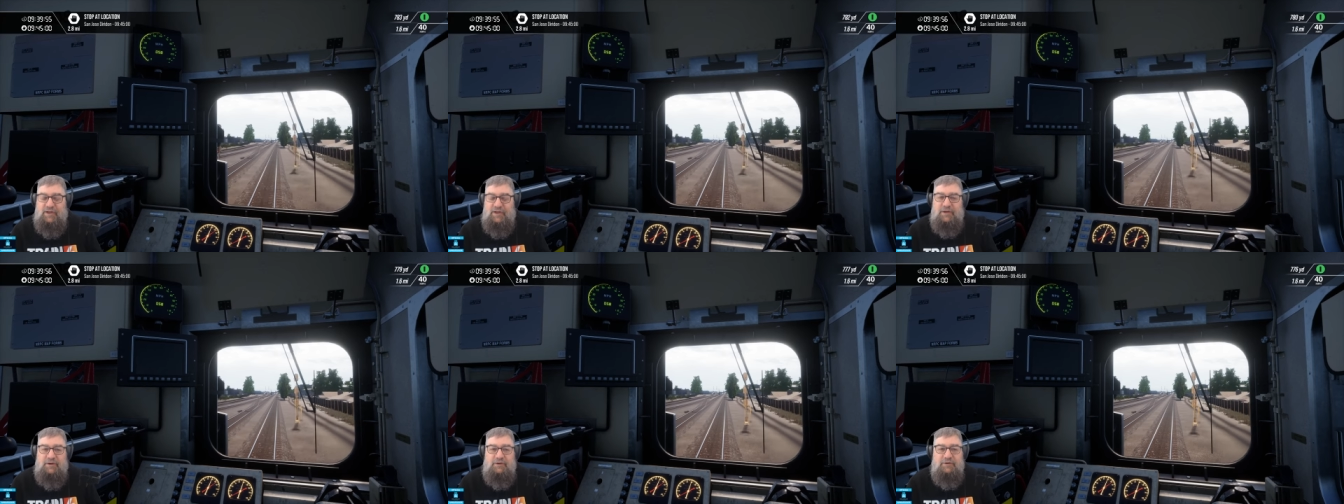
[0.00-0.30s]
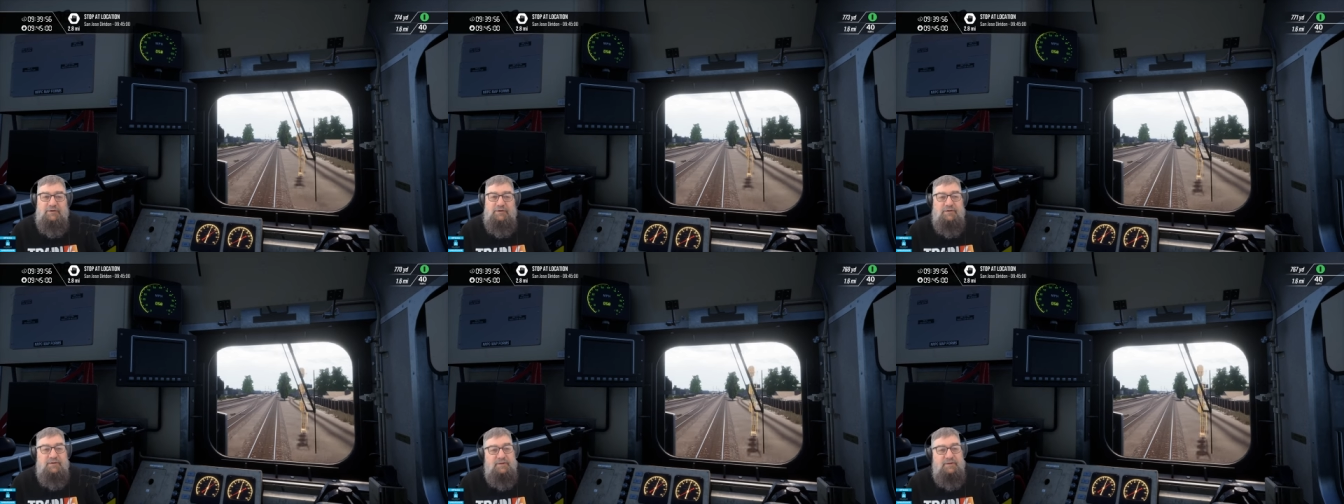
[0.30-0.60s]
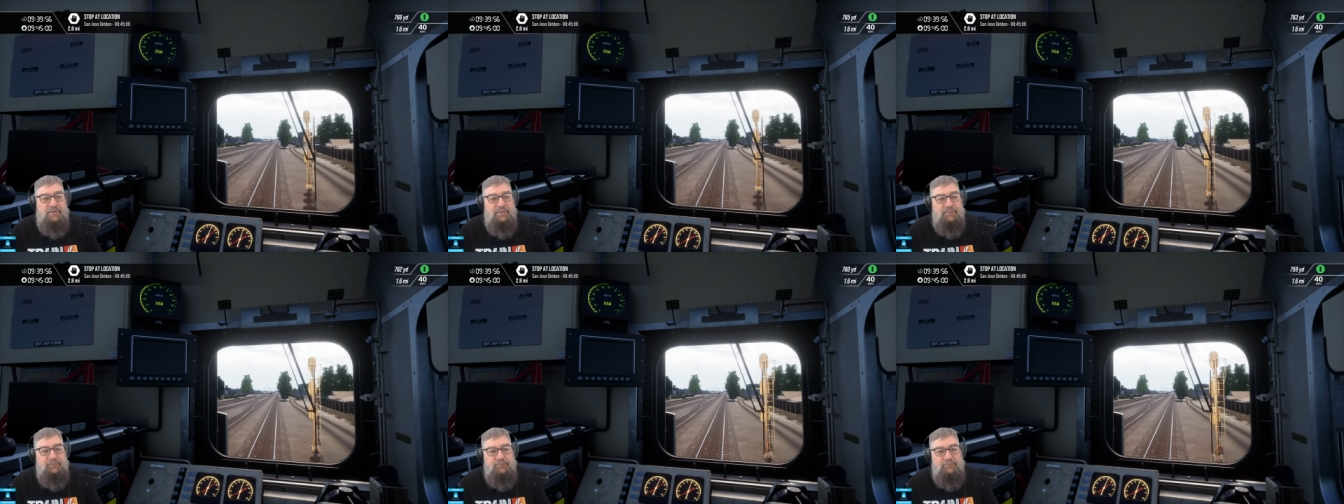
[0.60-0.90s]
now.
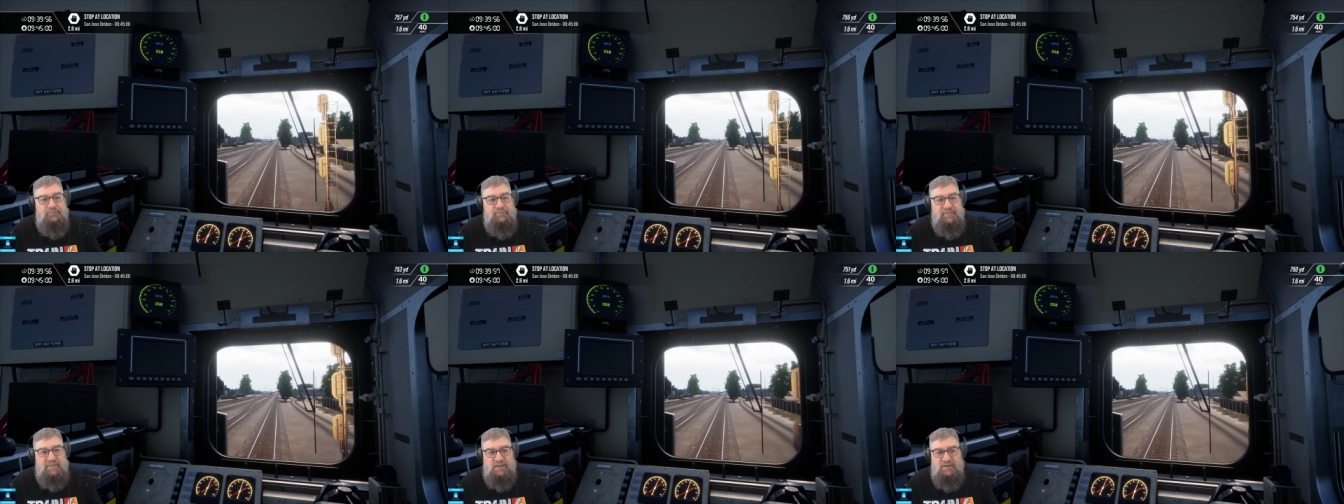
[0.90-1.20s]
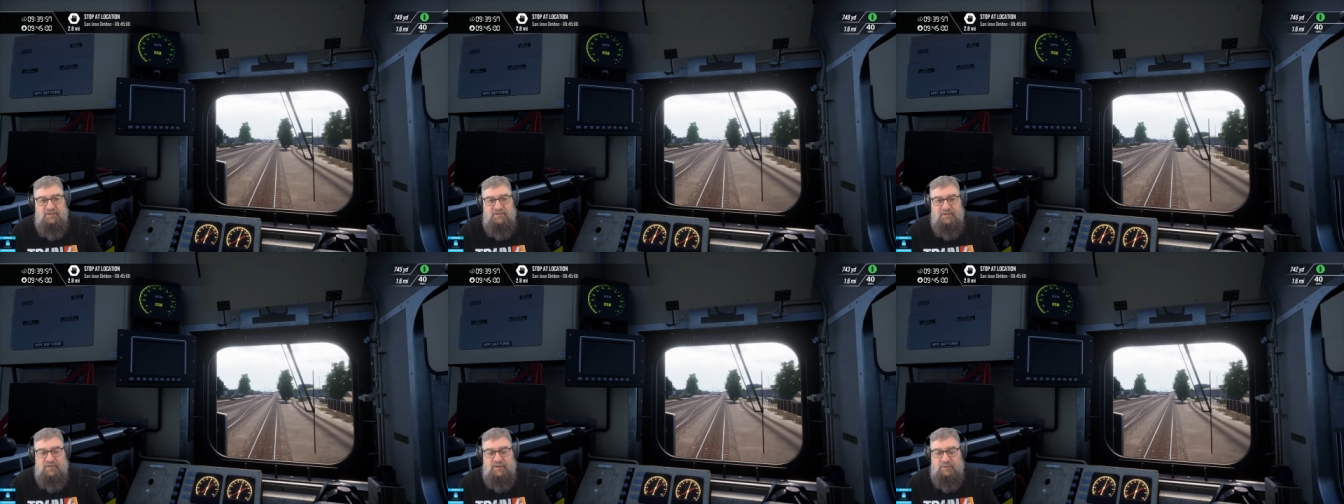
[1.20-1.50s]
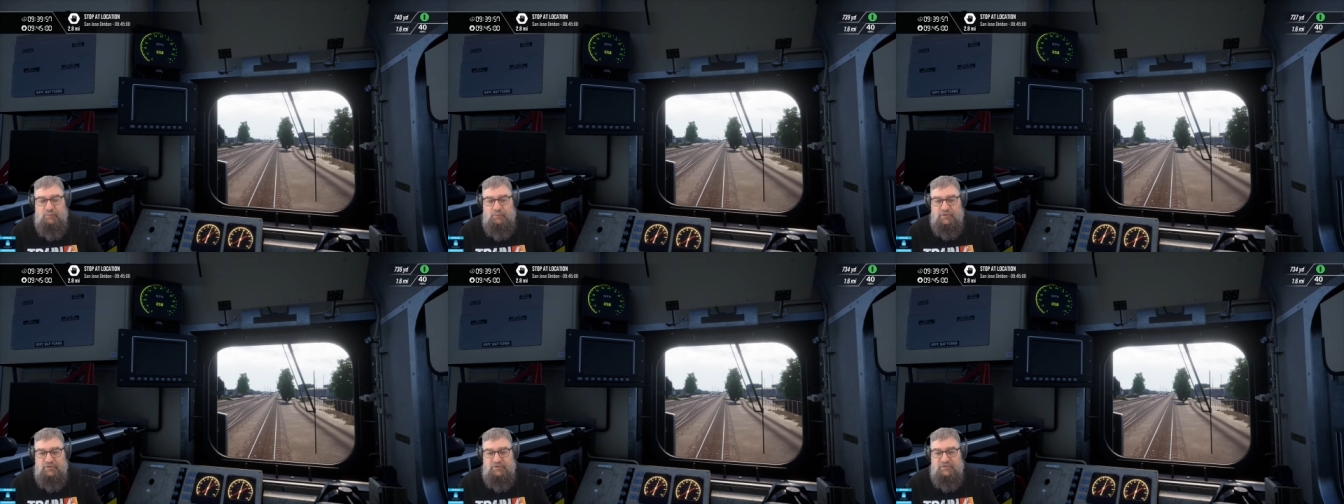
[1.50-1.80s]
So
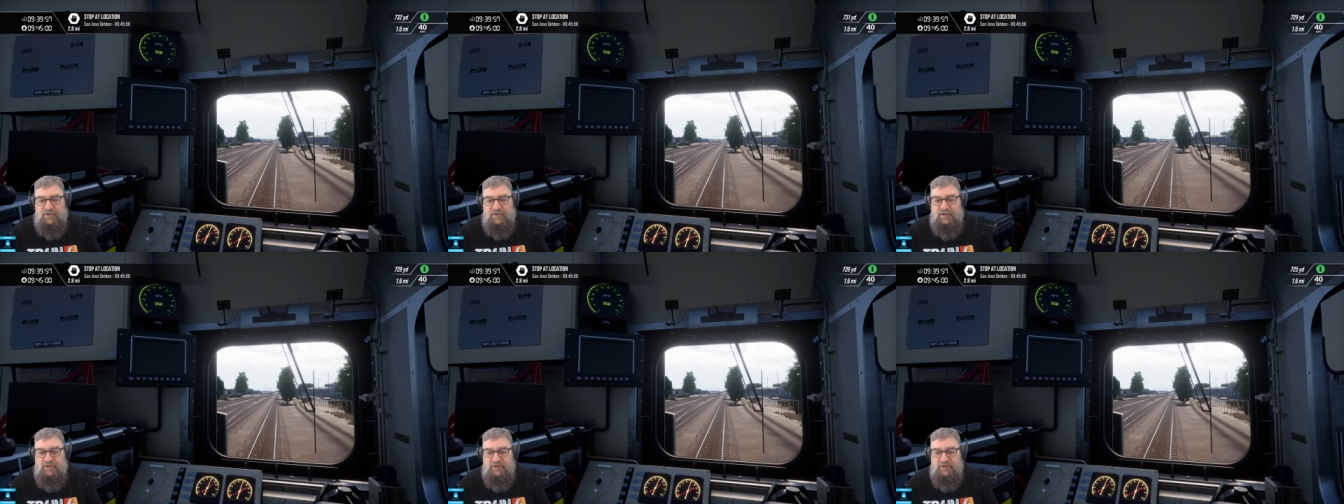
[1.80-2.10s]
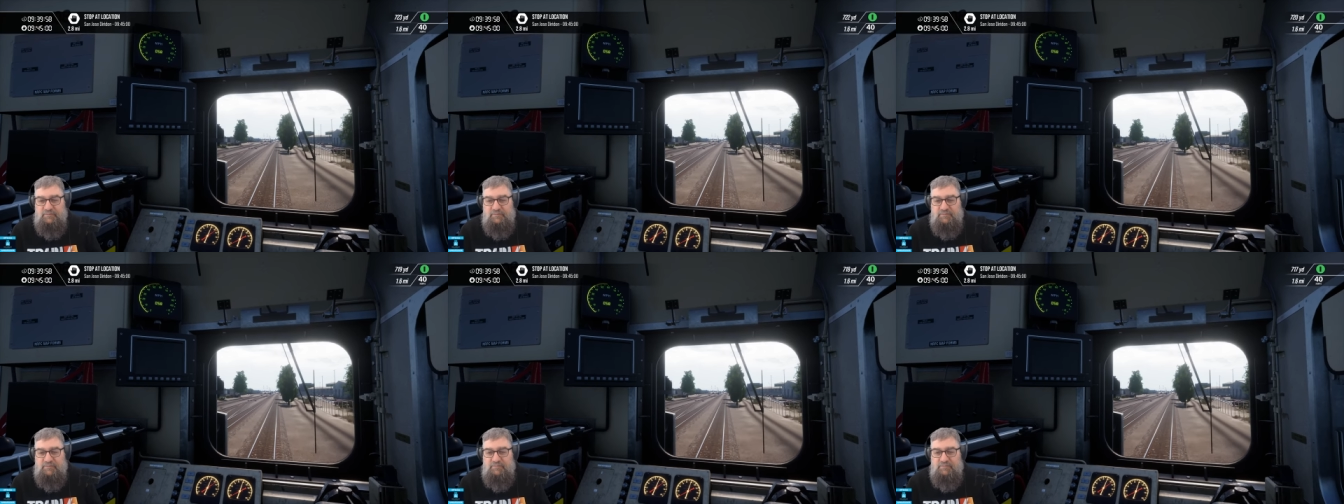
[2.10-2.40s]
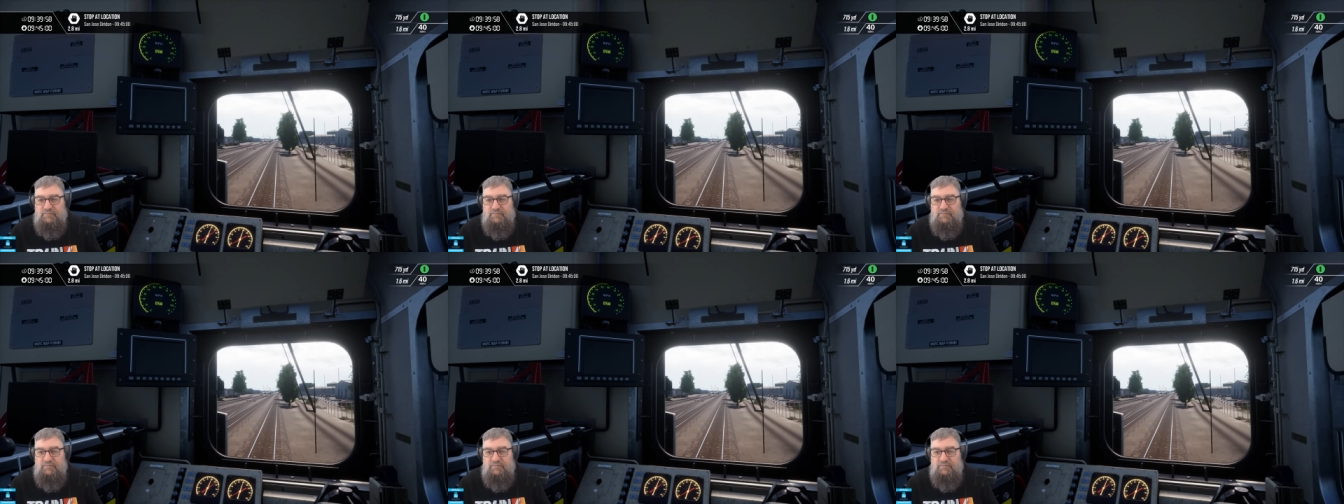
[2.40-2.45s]
that work started.